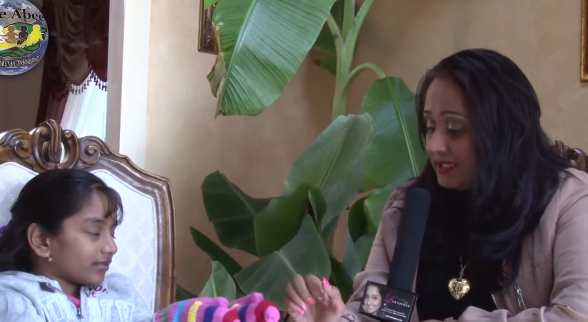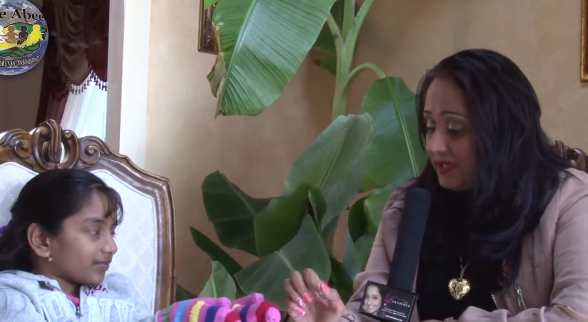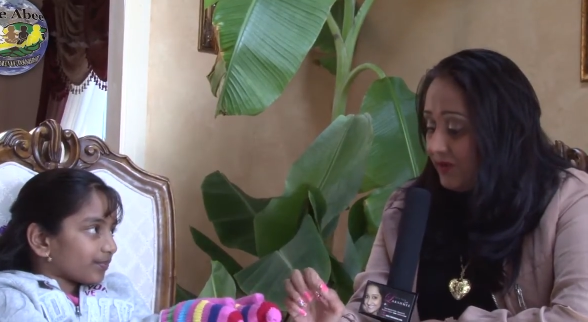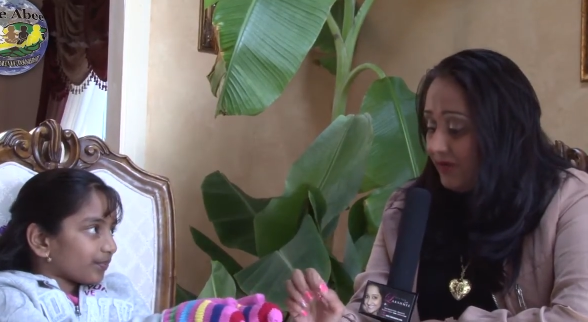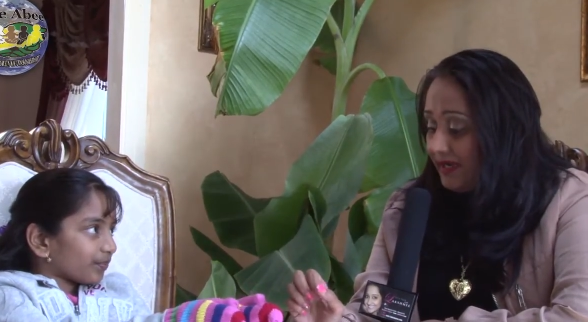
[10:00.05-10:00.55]

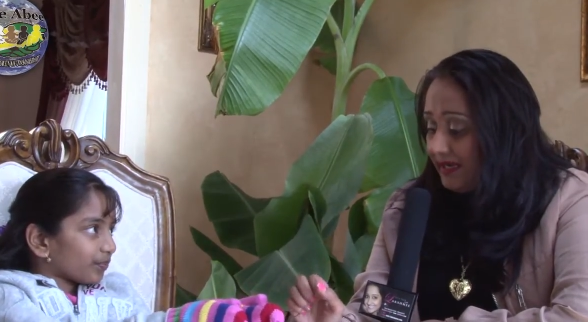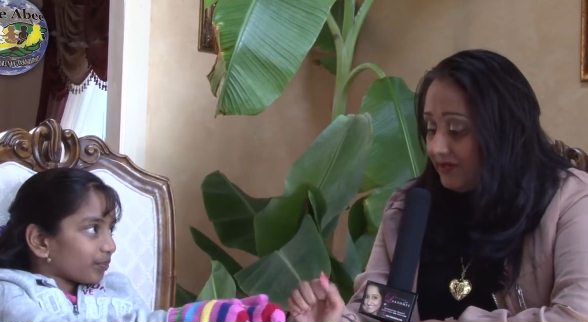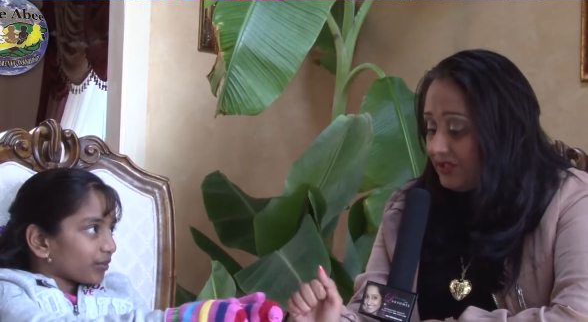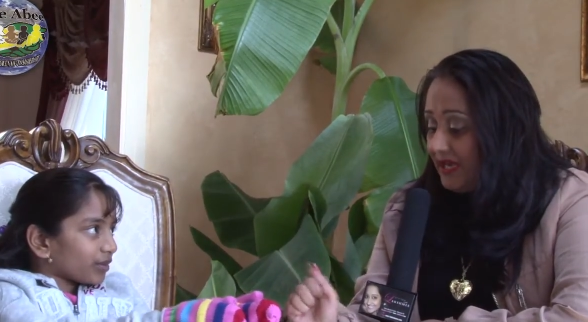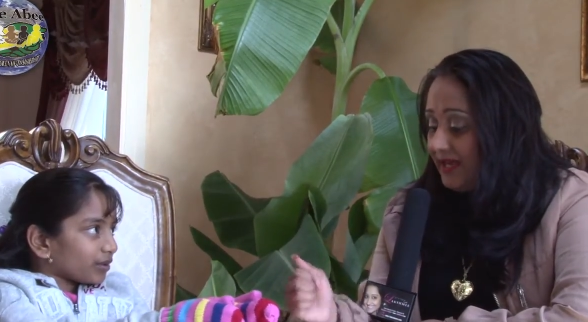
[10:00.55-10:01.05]
Speaker 1: So right
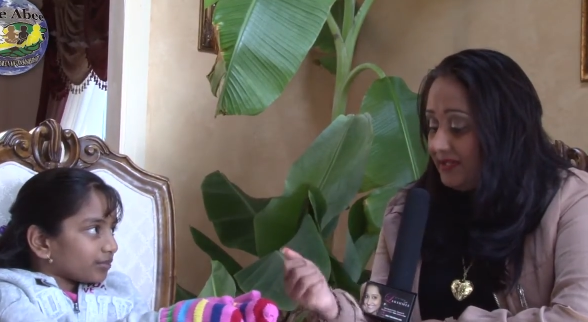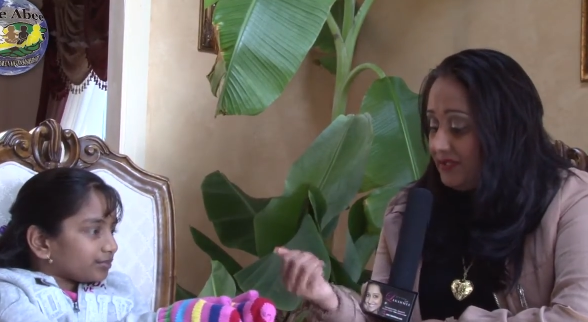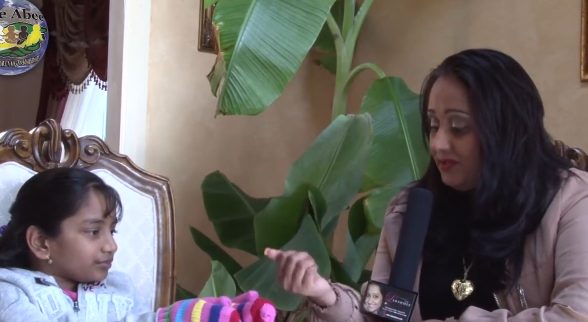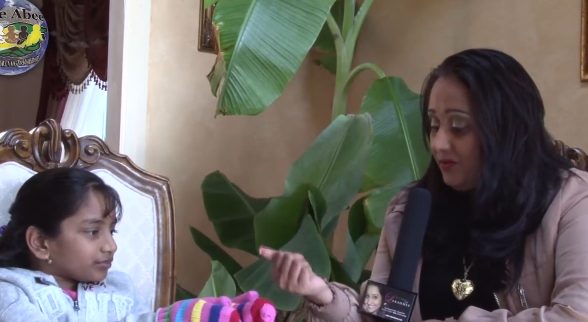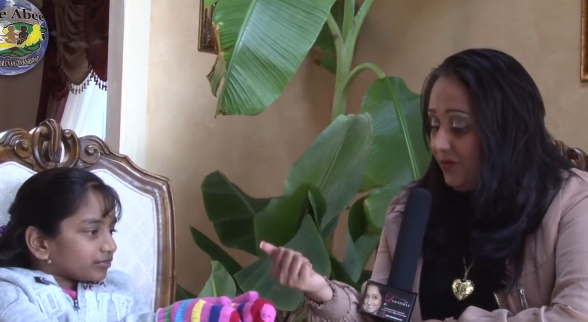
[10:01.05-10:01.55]
now she
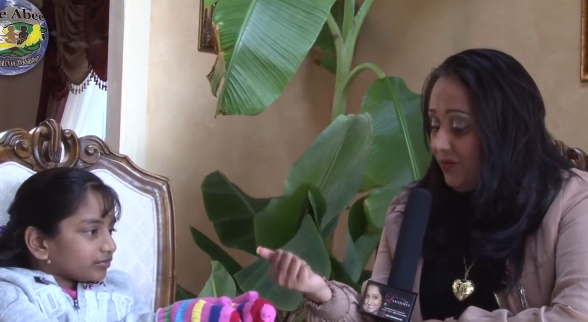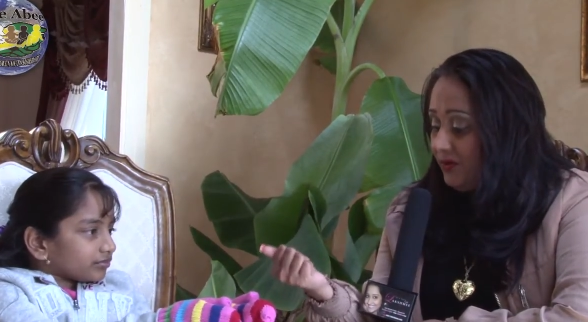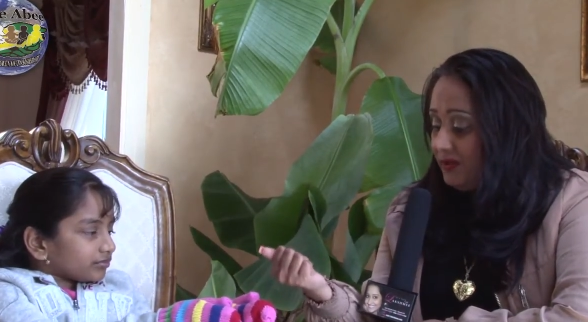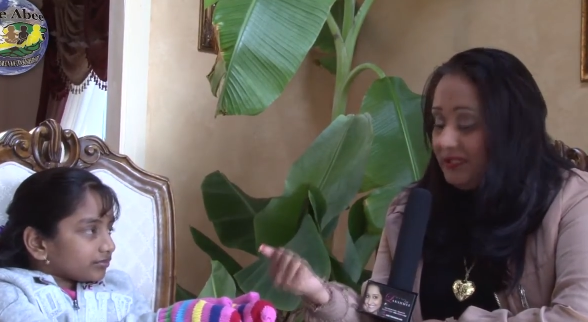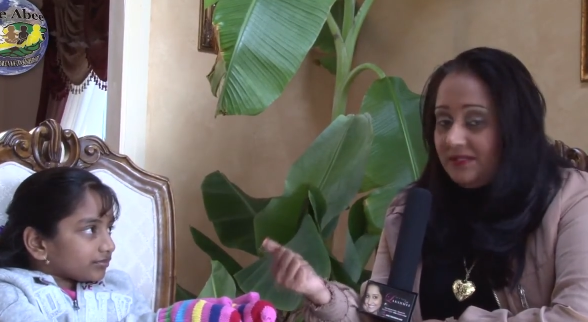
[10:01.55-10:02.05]
has to
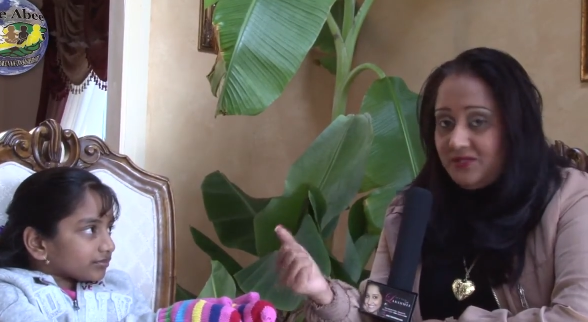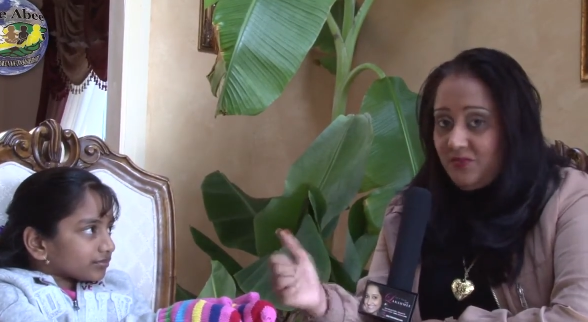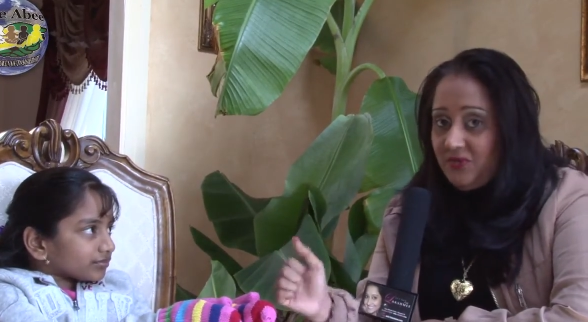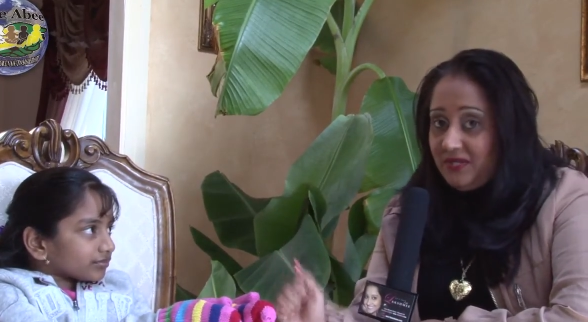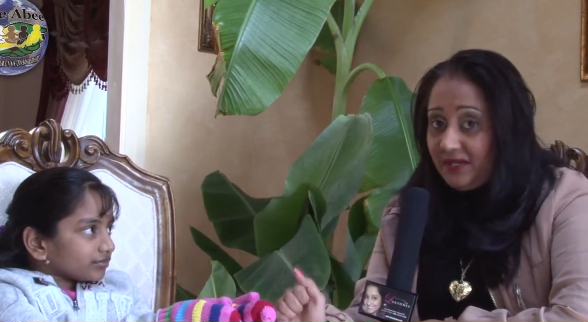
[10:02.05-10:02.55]
wear these
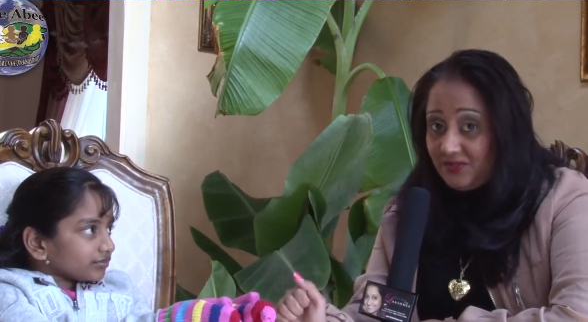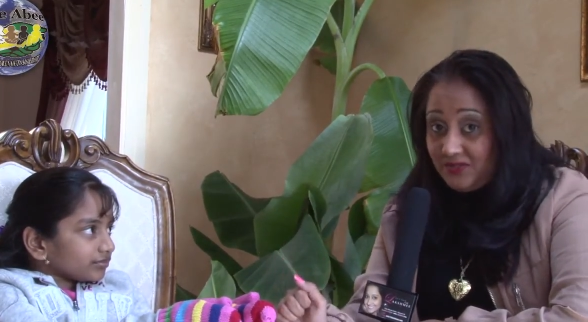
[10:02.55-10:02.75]
to protect